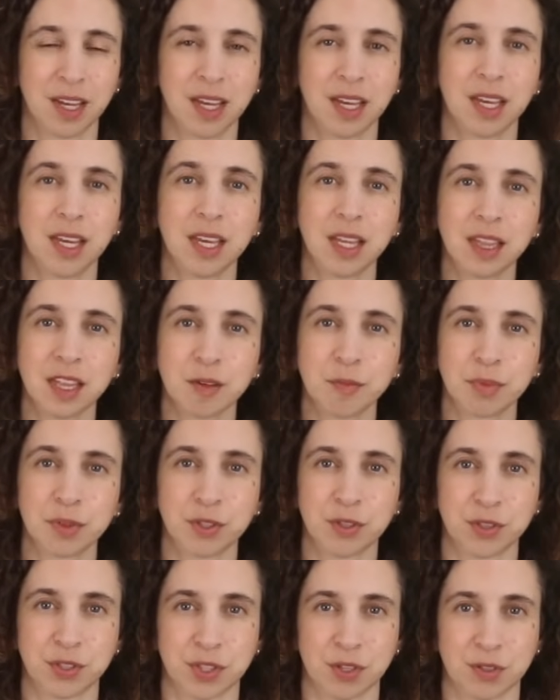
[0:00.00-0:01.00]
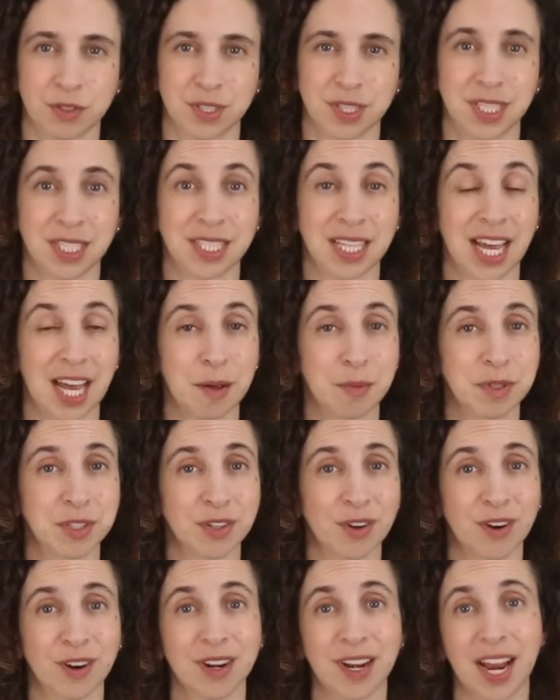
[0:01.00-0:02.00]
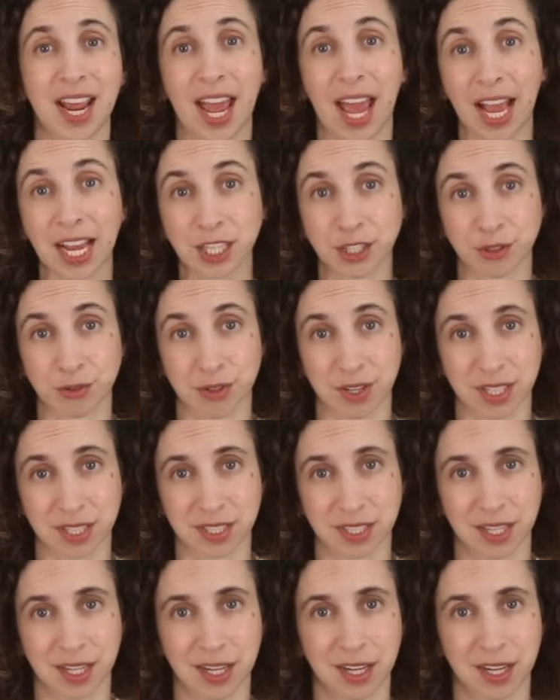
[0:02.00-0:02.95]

In the blue zones, these habits aren't extras.